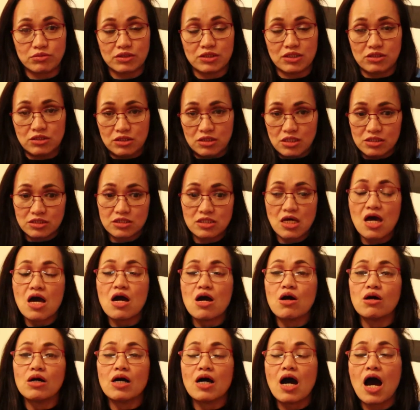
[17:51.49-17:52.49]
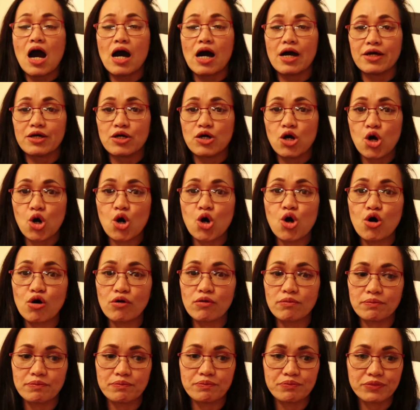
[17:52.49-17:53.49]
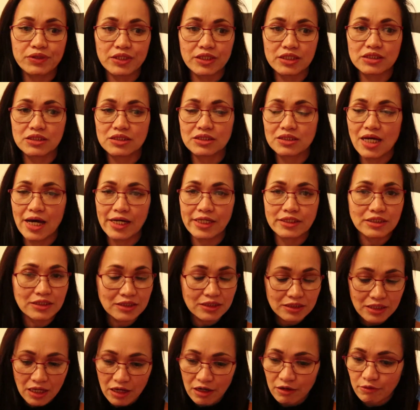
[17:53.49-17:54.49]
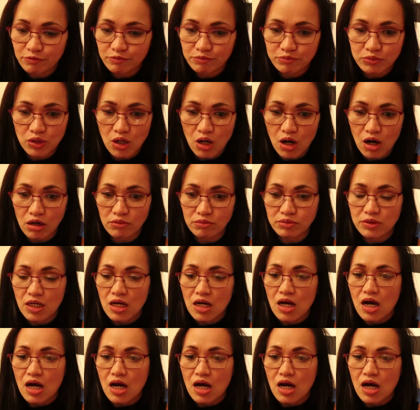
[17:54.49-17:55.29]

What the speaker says: So that's, I hope this 9 step of